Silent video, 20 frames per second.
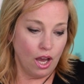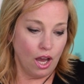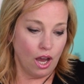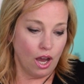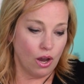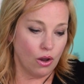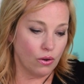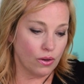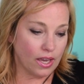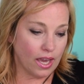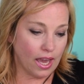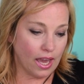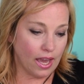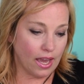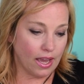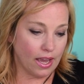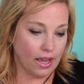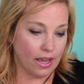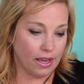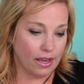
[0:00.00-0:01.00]

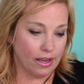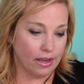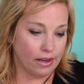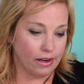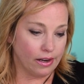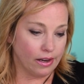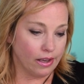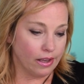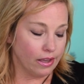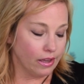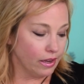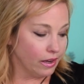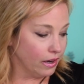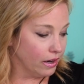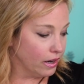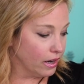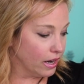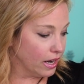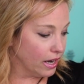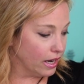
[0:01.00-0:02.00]
Okay. All
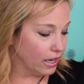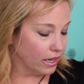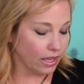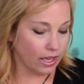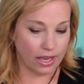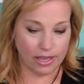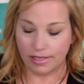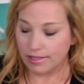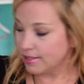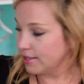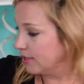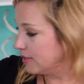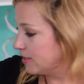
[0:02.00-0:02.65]
right, guys. Let's